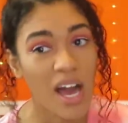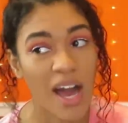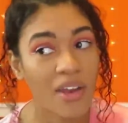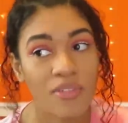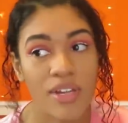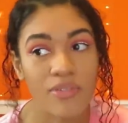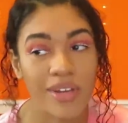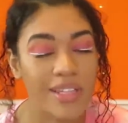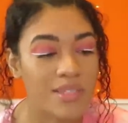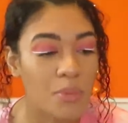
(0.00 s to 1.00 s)
I don't really feel
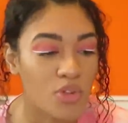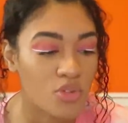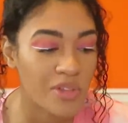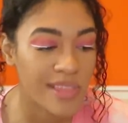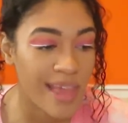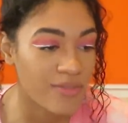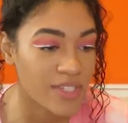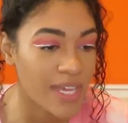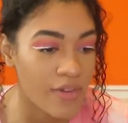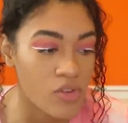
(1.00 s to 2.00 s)
like there's much left
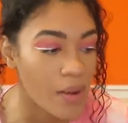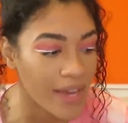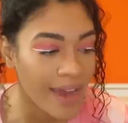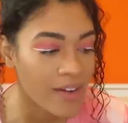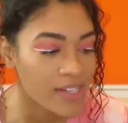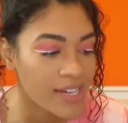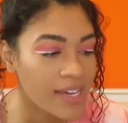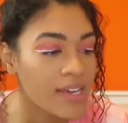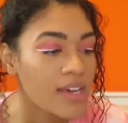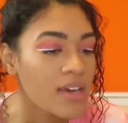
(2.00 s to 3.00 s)
to get from her character.